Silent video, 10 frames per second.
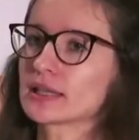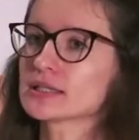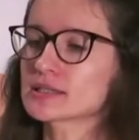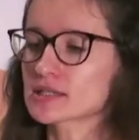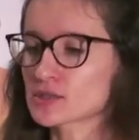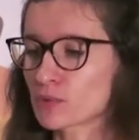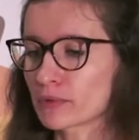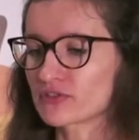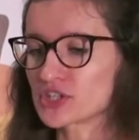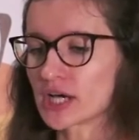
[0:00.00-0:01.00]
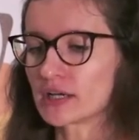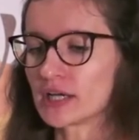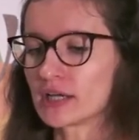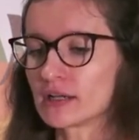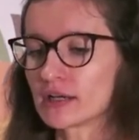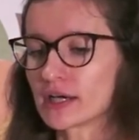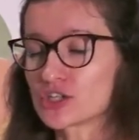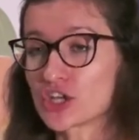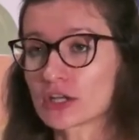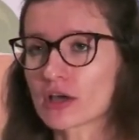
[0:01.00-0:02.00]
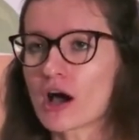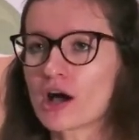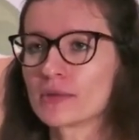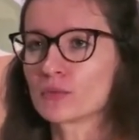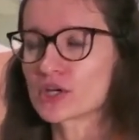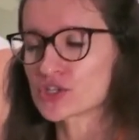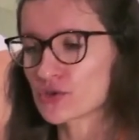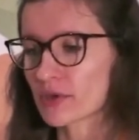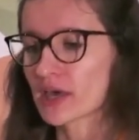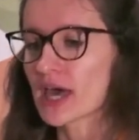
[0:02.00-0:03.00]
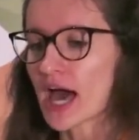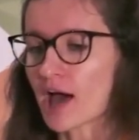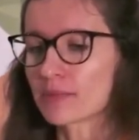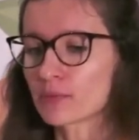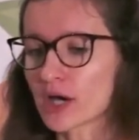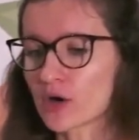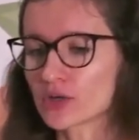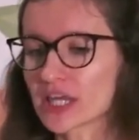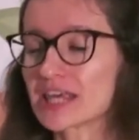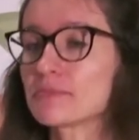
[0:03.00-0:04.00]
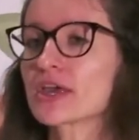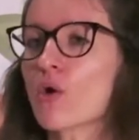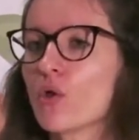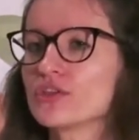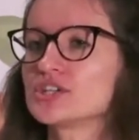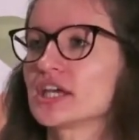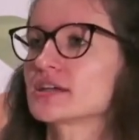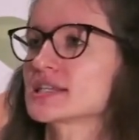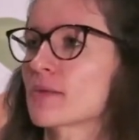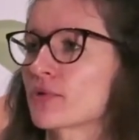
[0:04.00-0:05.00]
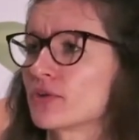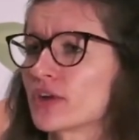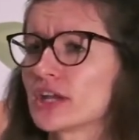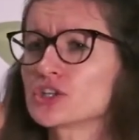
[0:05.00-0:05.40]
At least this is what we've done in Jet.com, and we're super happy about keeping all the data separate, right?